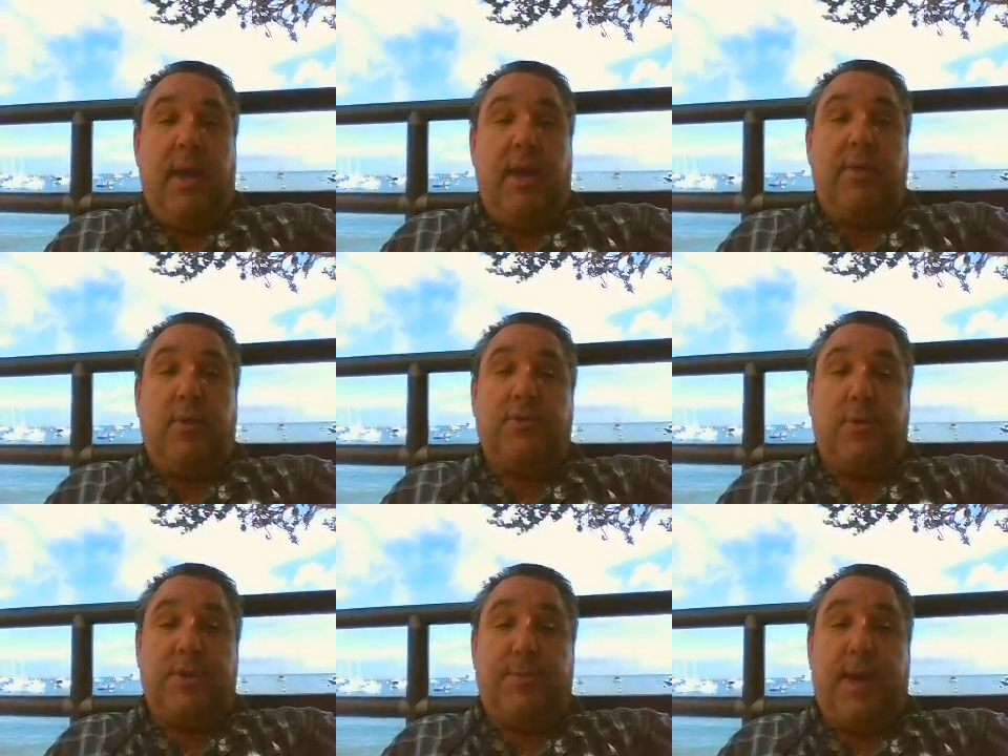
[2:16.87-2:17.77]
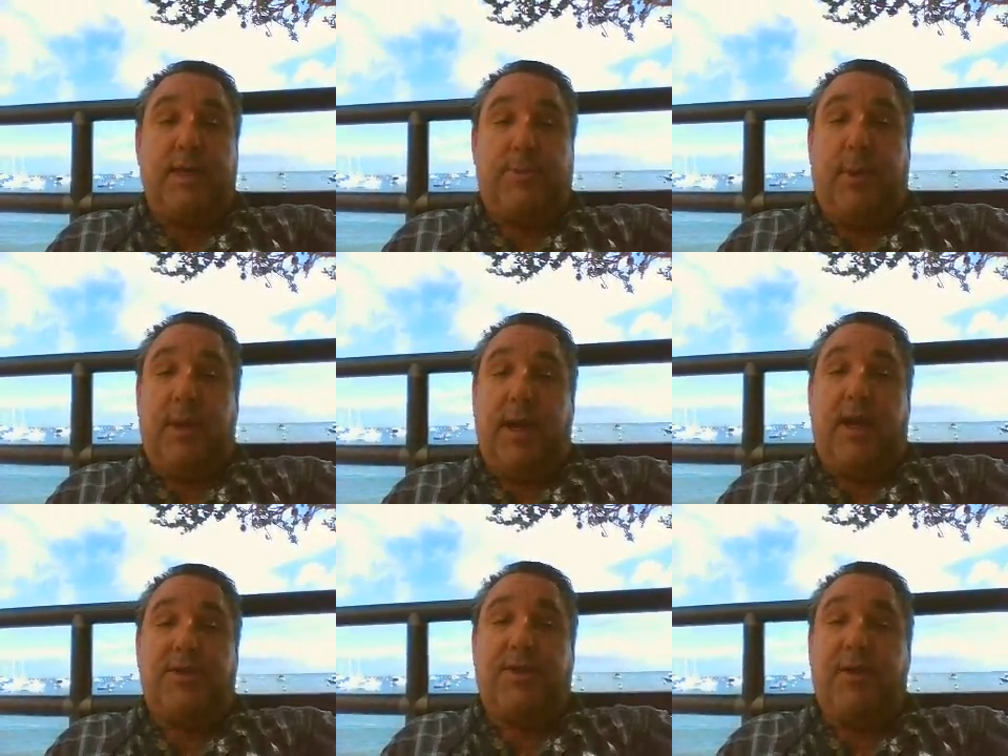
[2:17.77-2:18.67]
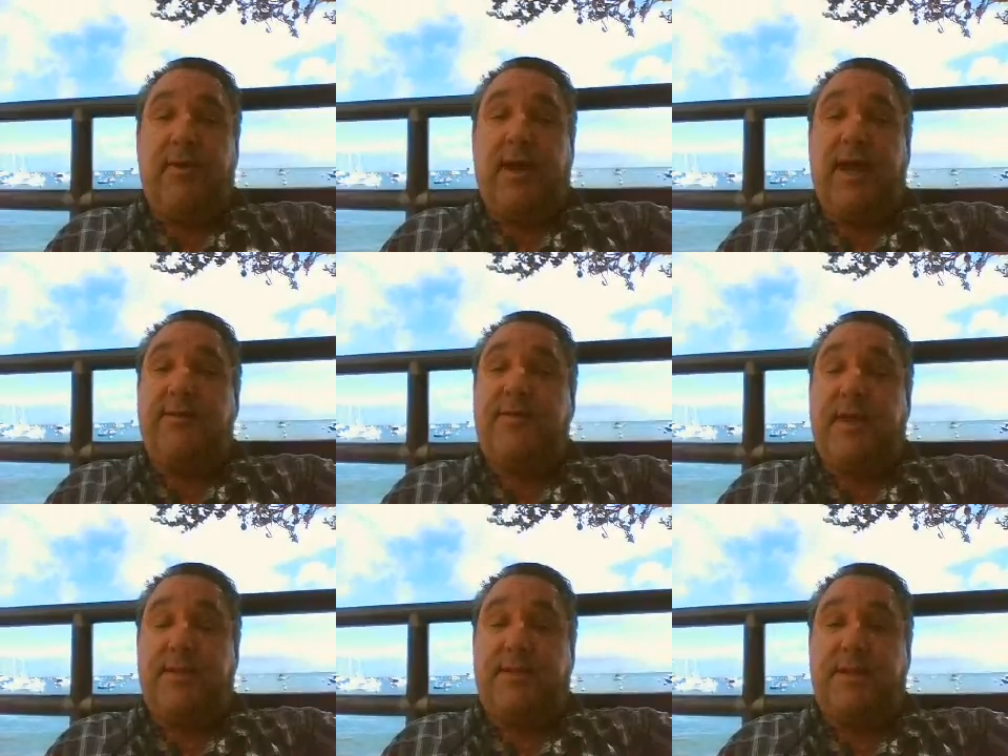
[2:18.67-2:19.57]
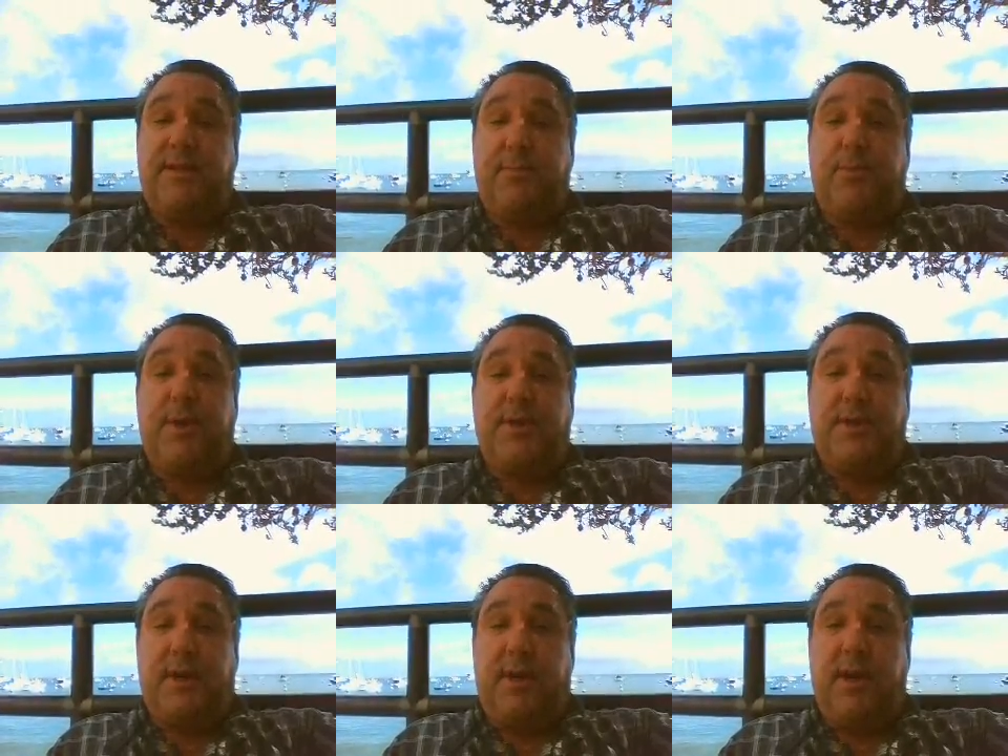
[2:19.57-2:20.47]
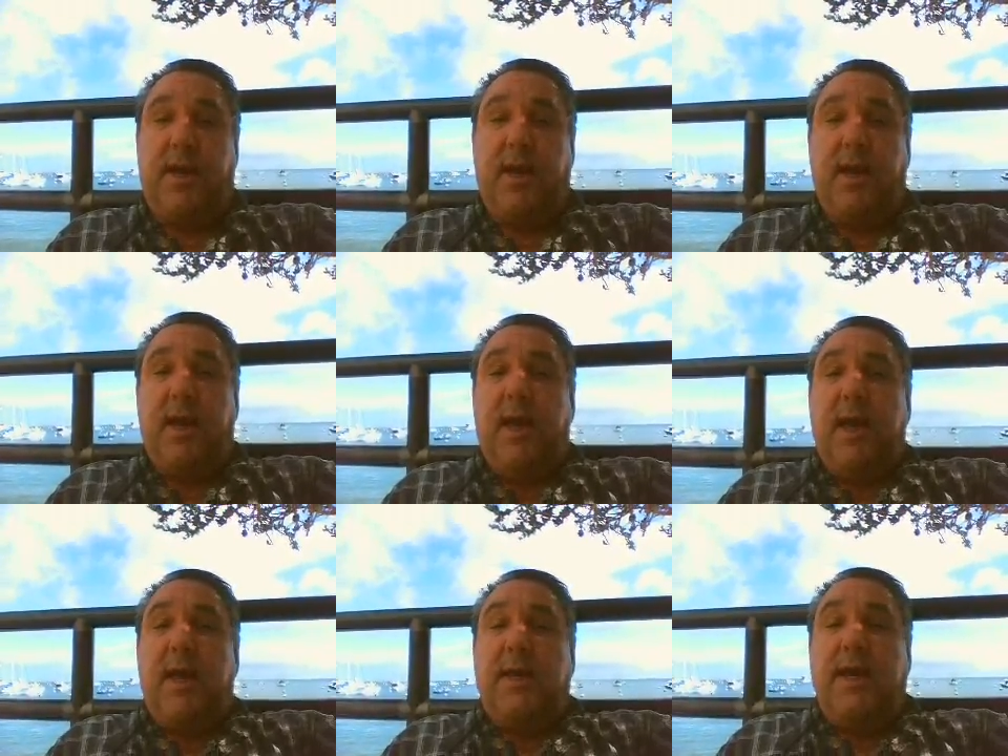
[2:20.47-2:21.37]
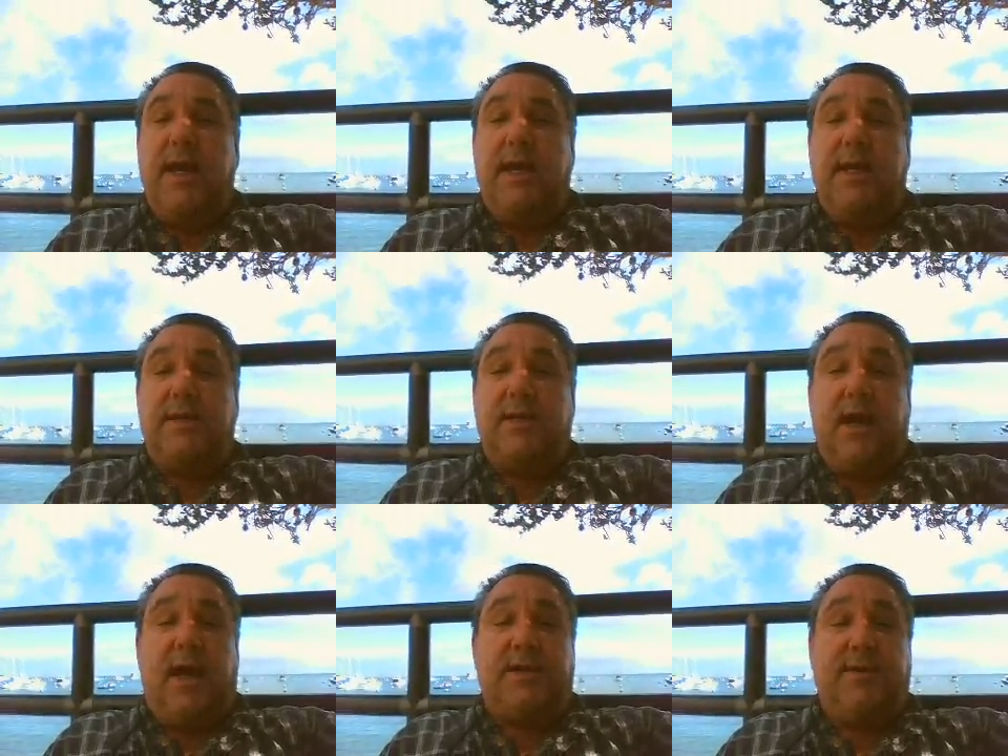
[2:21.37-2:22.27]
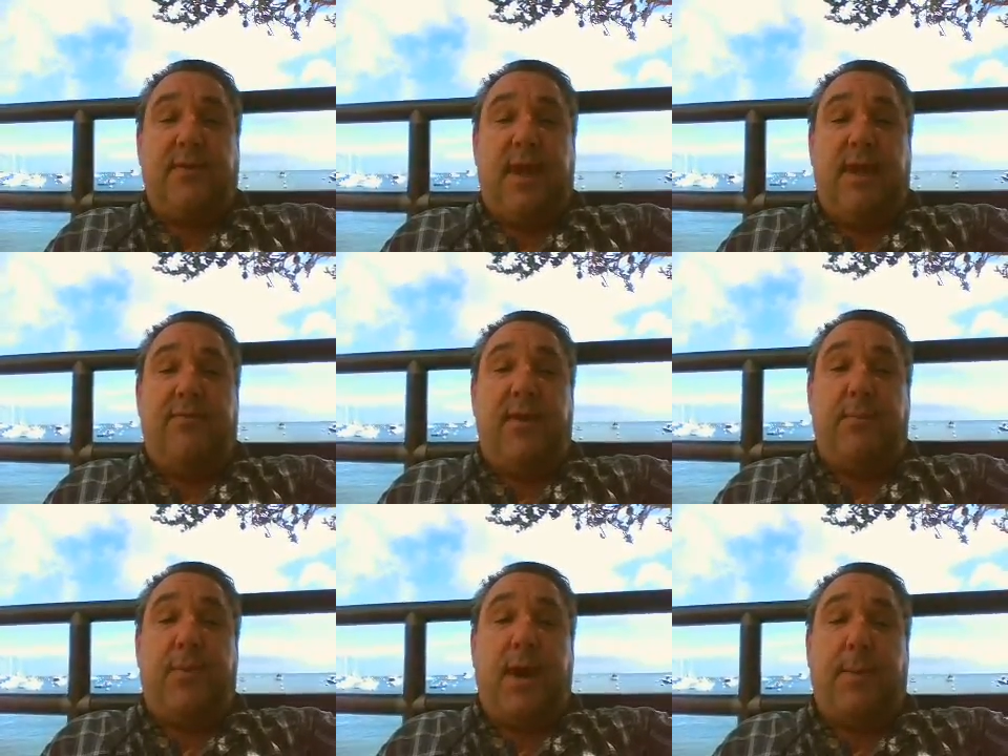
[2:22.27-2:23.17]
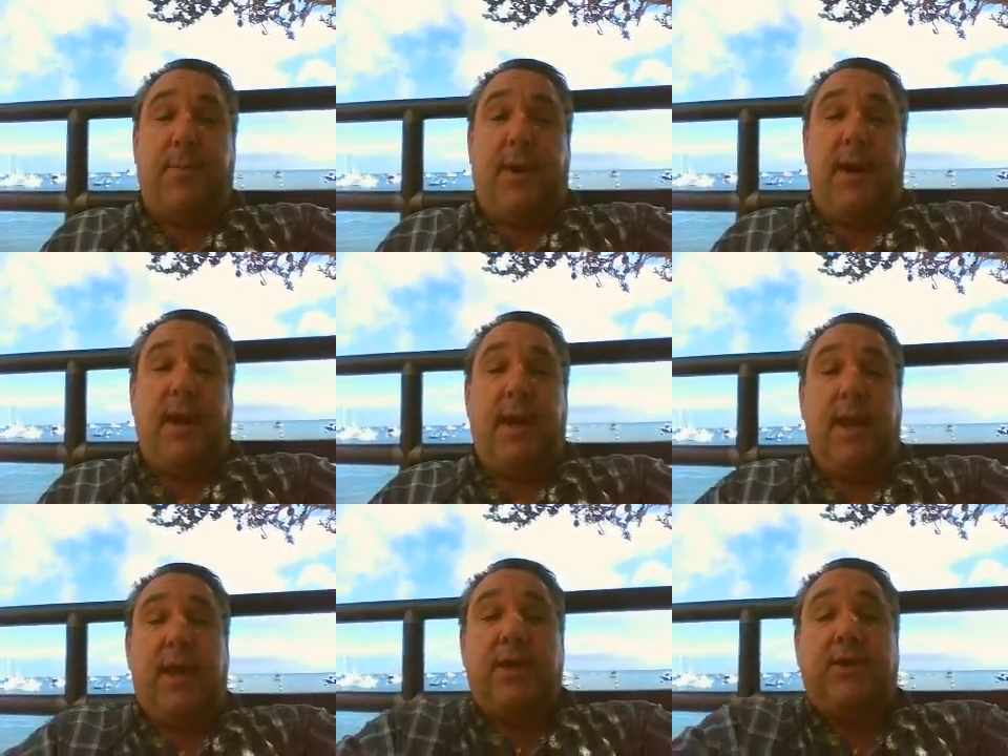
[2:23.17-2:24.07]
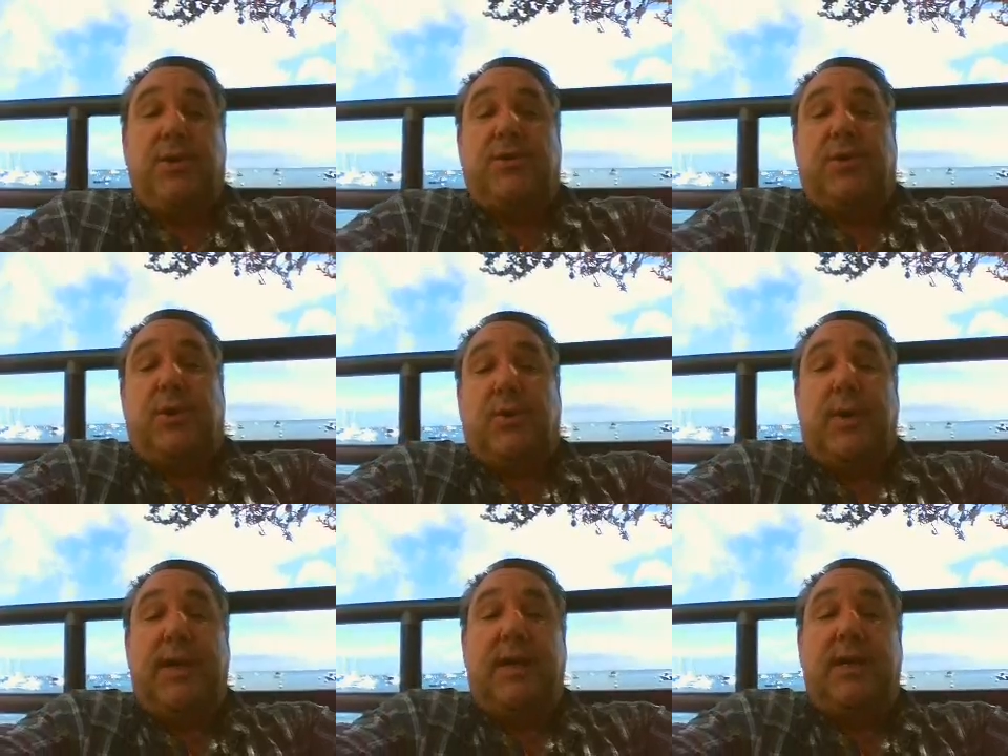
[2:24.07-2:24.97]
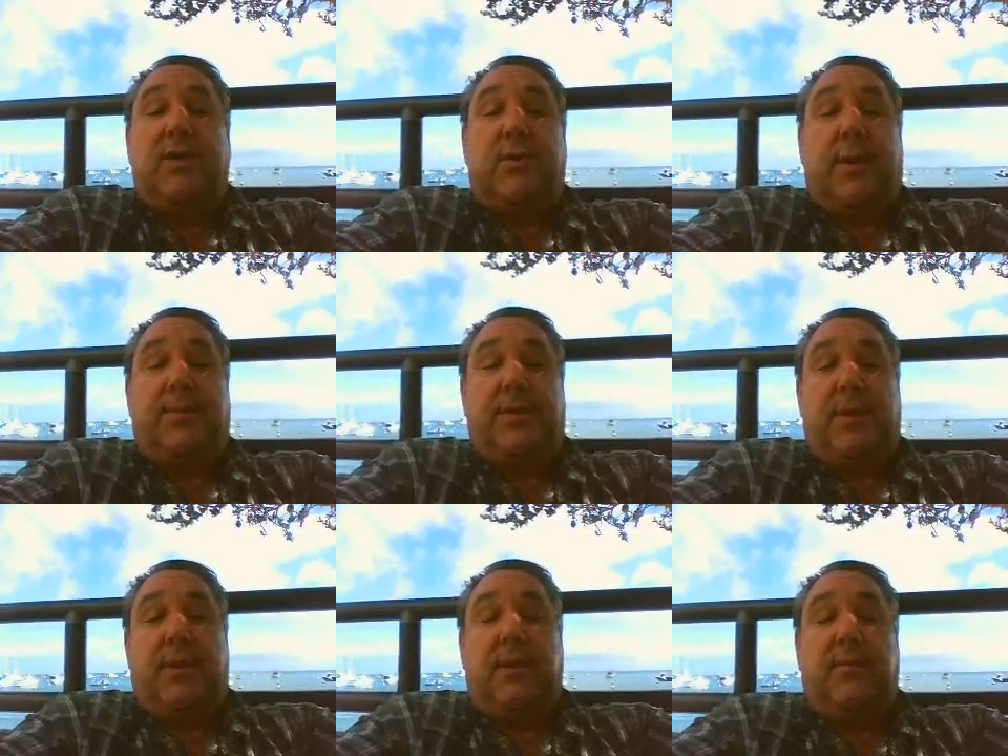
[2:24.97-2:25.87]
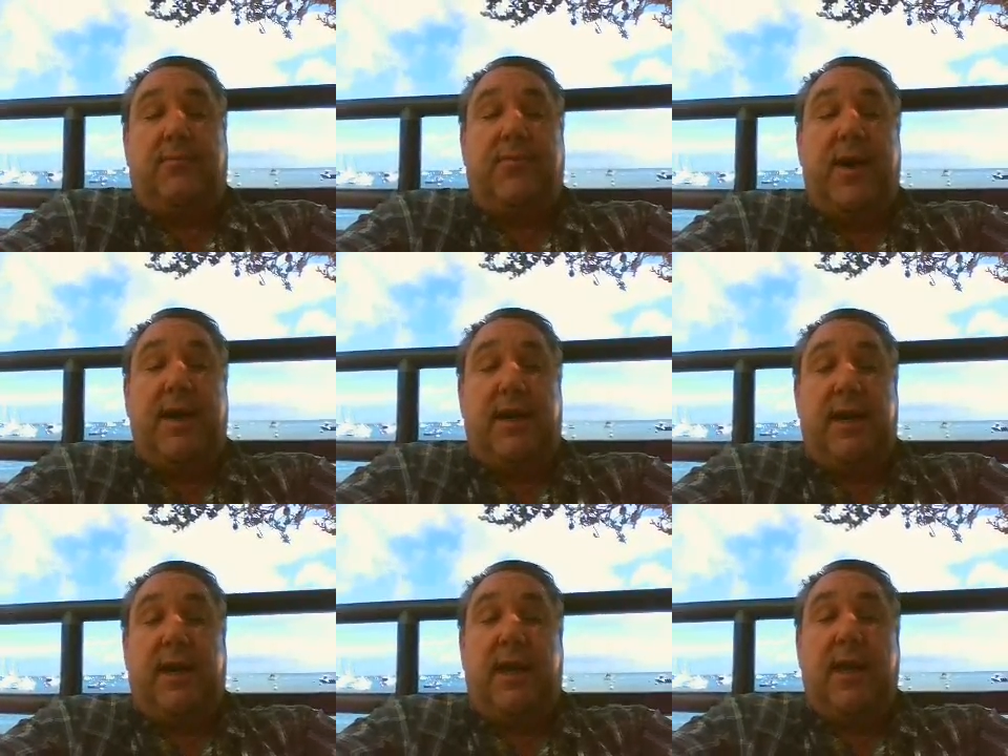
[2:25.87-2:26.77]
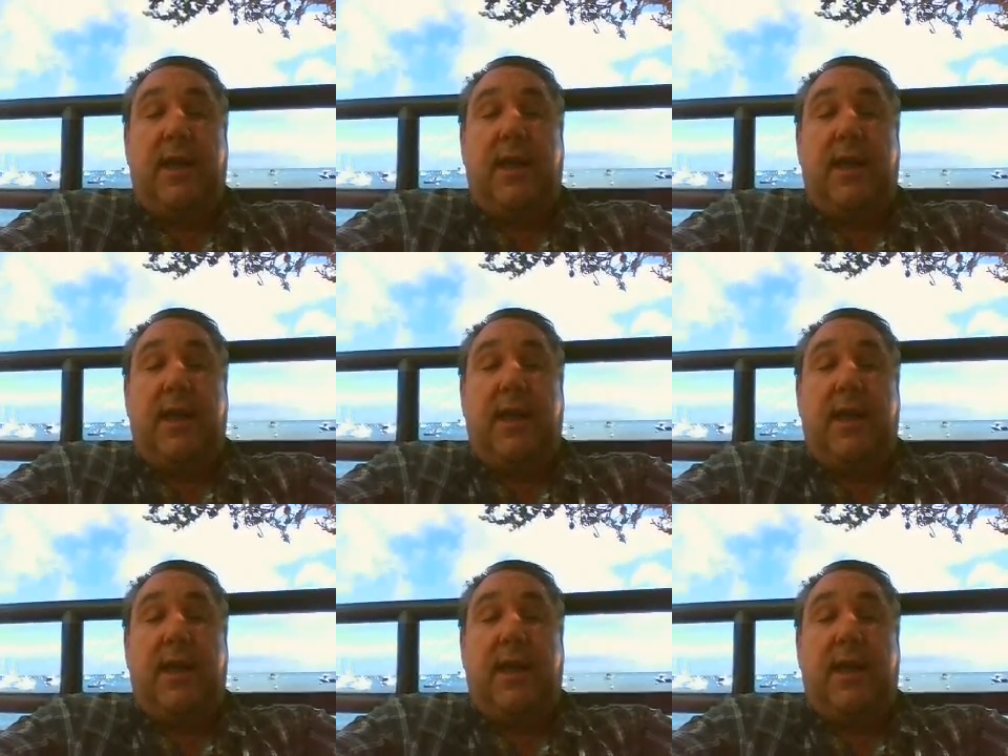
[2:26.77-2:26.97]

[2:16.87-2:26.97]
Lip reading: and those responsible are now serving life sentences in prison. Needless loss of life and property due to greed and corruption. Finally,